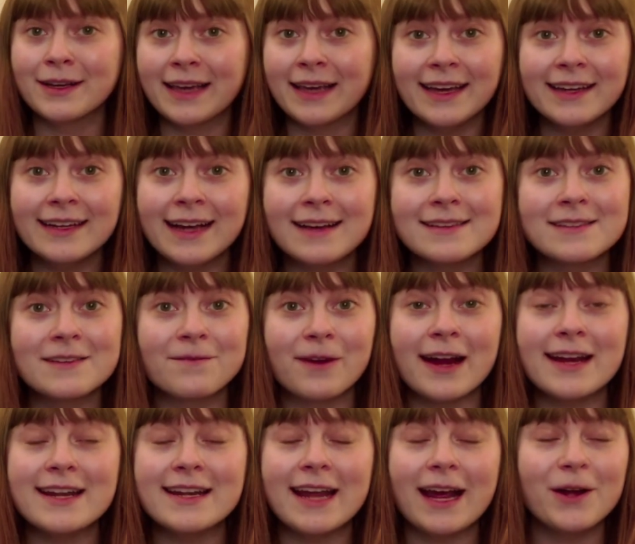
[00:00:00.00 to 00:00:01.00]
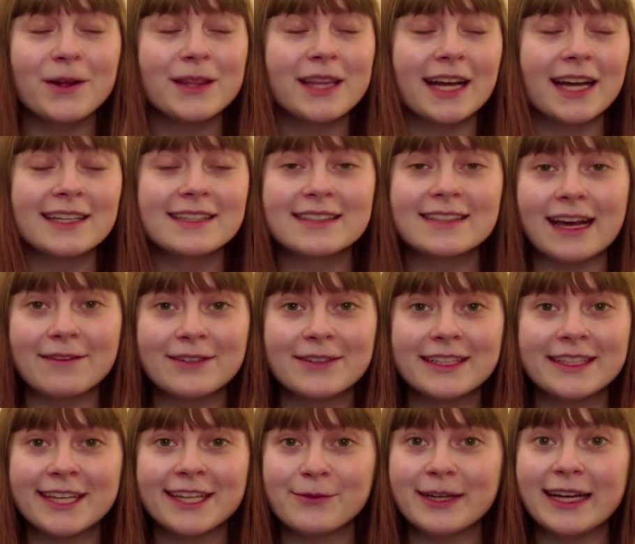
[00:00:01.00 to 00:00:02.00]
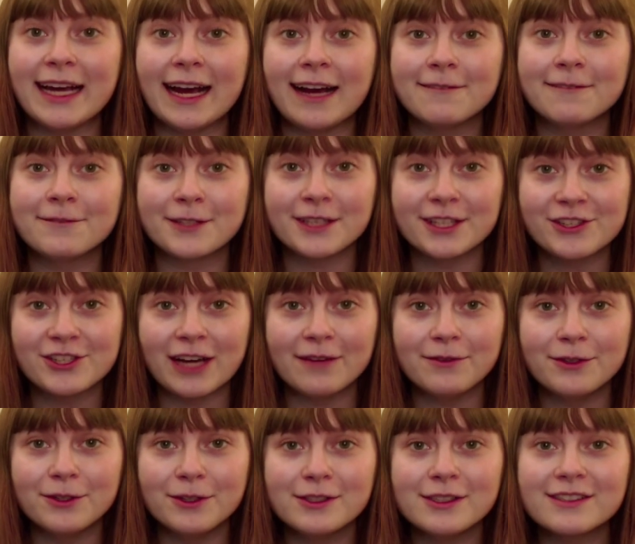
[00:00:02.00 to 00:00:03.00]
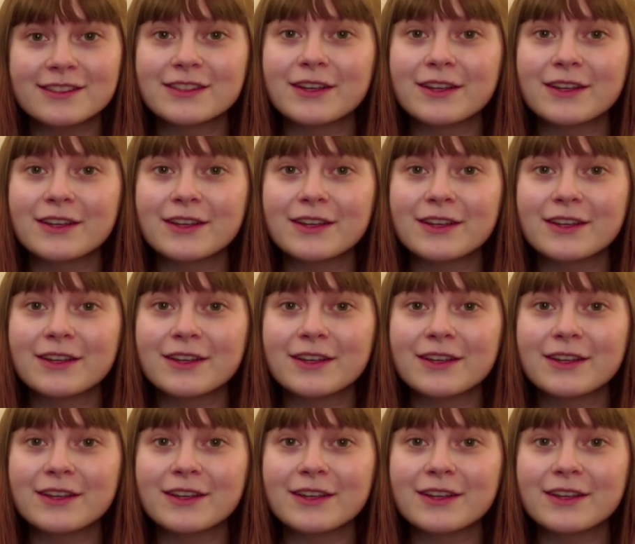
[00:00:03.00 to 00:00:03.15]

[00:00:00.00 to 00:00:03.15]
Again, as of right now, that is everything we have for the shovel,